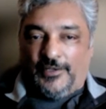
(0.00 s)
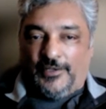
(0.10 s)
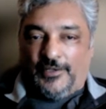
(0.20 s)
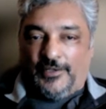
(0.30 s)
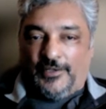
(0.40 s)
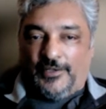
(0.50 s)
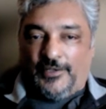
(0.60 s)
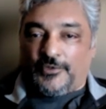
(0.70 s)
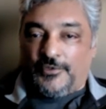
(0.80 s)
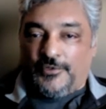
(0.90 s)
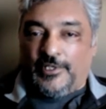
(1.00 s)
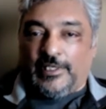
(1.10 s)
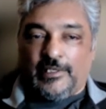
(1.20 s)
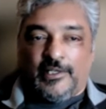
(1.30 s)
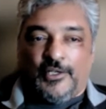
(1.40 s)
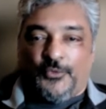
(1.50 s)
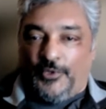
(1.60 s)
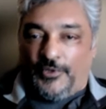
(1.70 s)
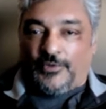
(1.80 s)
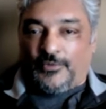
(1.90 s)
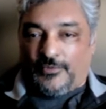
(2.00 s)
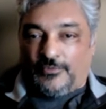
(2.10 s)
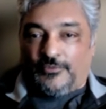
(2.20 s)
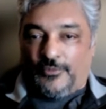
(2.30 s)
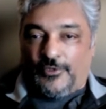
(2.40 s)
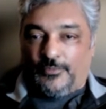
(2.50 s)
on something worth doing with